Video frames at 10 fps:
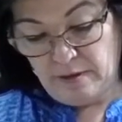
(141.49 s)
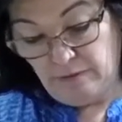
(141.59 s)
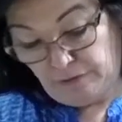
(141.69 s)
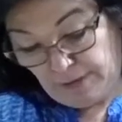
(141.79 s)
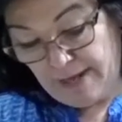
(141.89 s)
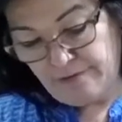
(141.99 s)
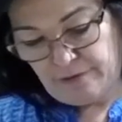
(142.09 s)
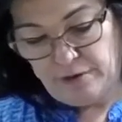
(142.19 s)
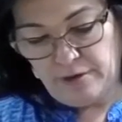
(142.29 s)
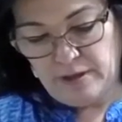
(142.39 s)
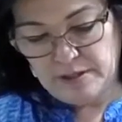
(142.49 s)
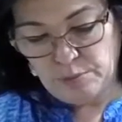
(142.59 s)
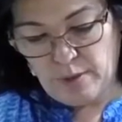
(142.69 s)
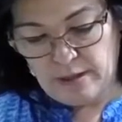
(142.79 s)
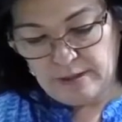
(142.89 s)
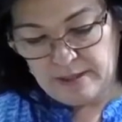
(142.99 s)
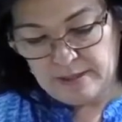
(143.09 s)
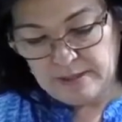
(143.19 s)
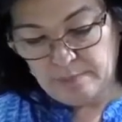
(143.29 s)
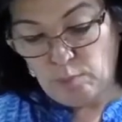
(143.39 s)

flavor as well as